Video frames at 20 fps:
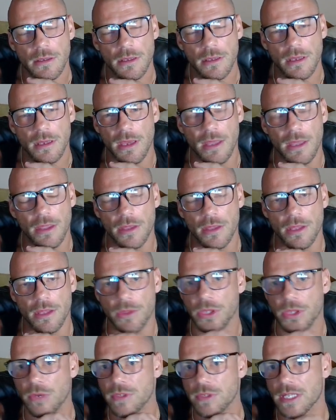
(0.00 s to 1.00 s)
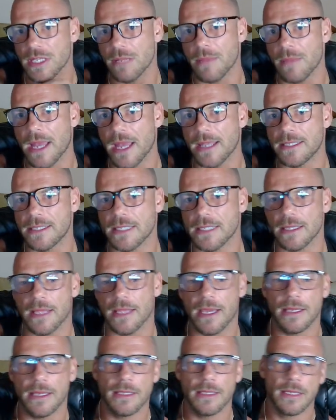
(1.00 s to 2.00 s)
I don't think there's any malice in
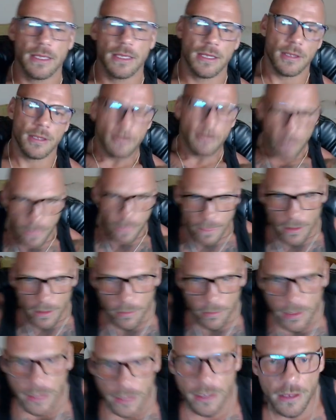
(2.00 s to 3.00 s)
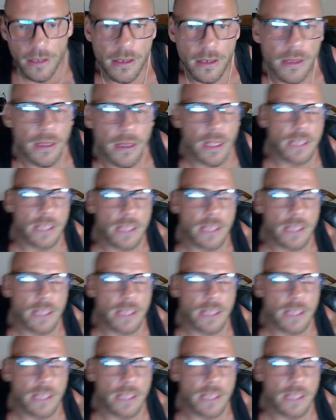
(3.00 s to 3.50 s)
that. I mean, that these